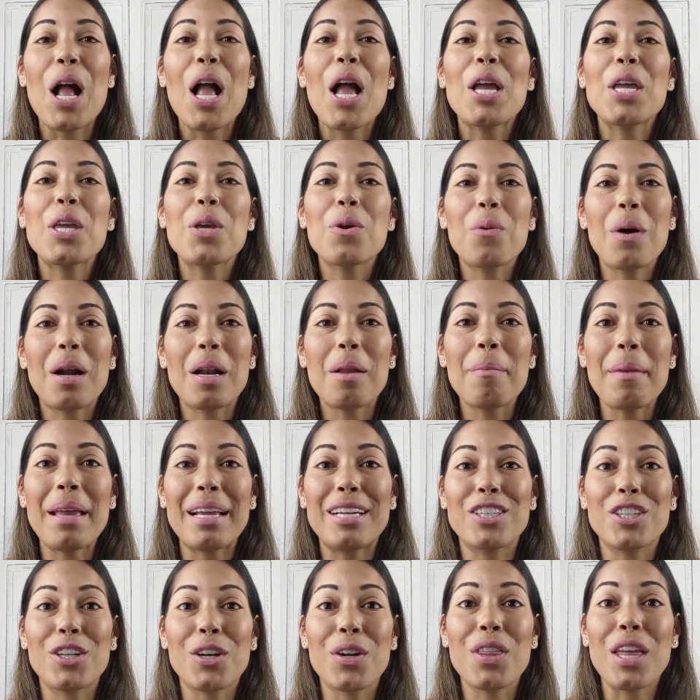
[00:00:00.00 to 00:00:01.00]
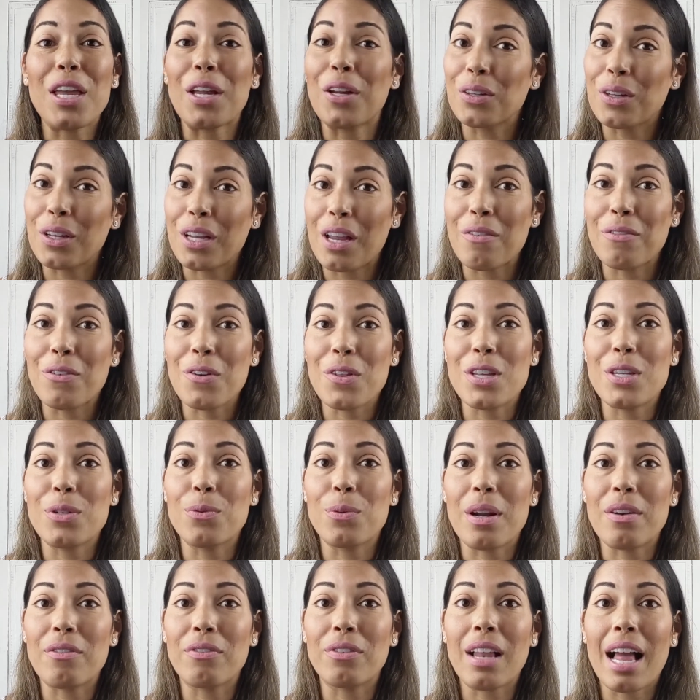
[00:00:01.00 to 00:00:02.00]
you want to make sure that you're looking for these
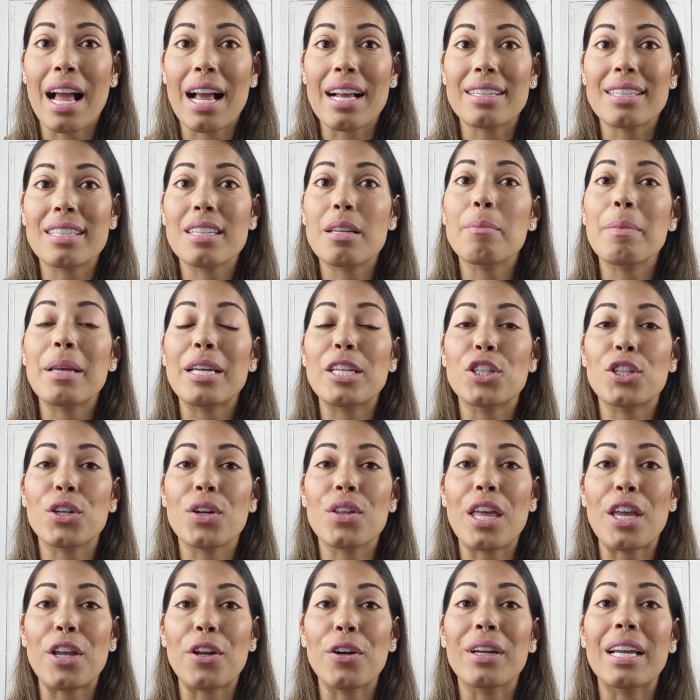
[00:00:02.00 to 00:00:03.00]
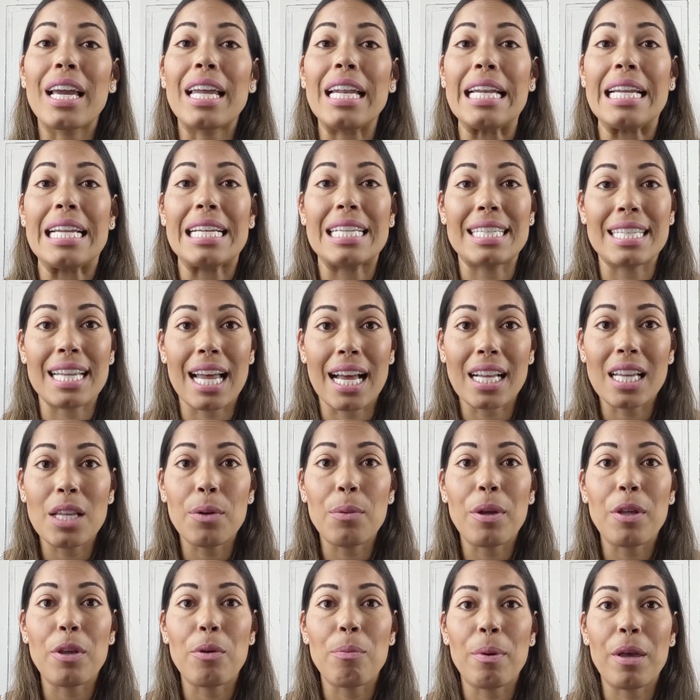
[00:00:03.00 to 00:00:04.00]
red flags to make sure that you're getting exactly
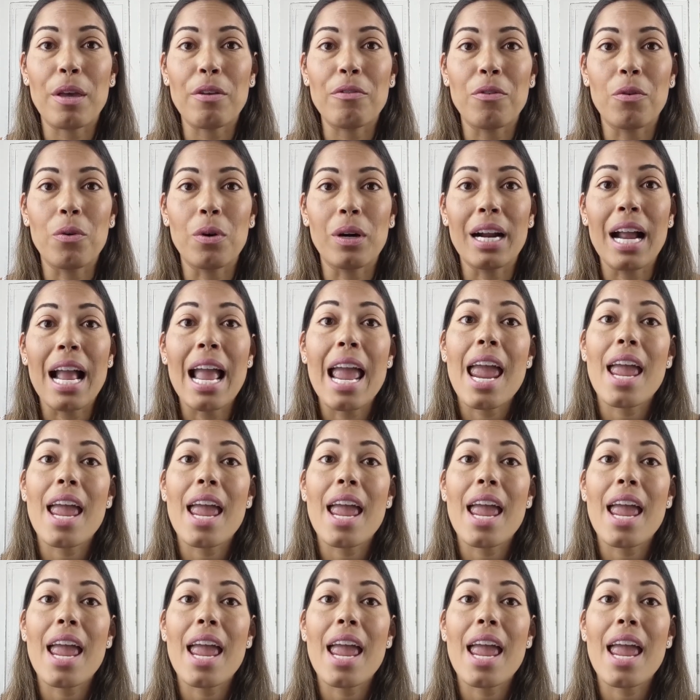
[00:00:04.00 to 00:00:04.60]
what you pay for,